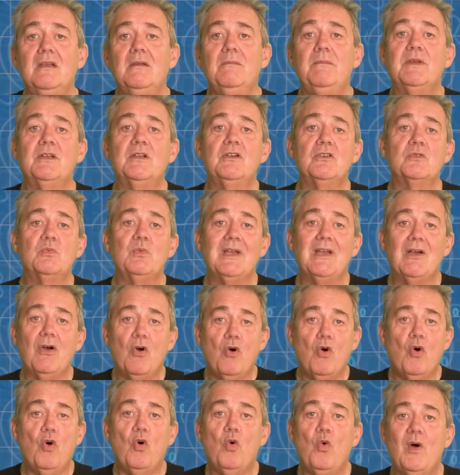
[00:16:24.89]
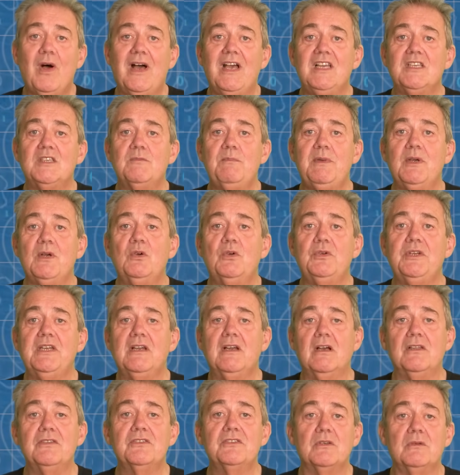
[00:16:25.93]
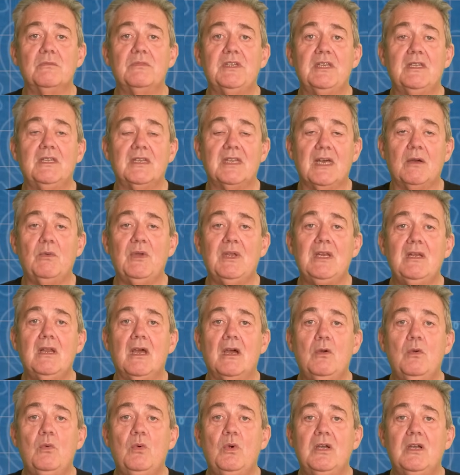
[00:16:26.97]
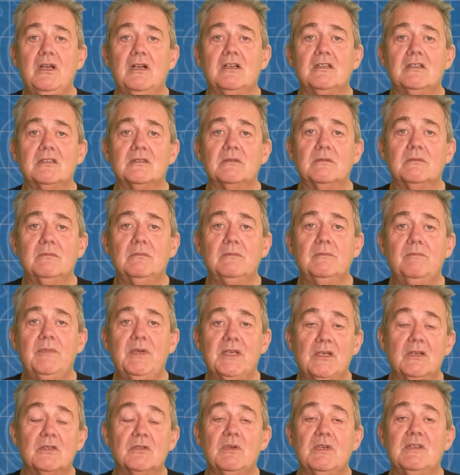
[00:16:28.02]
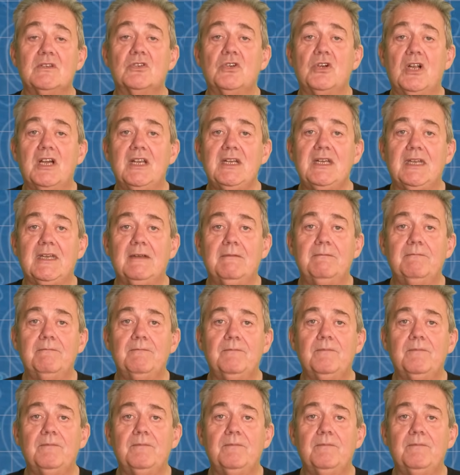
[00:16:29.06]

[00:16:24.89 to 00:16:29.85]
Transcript: because we're always building on something that we know works, because we tried it.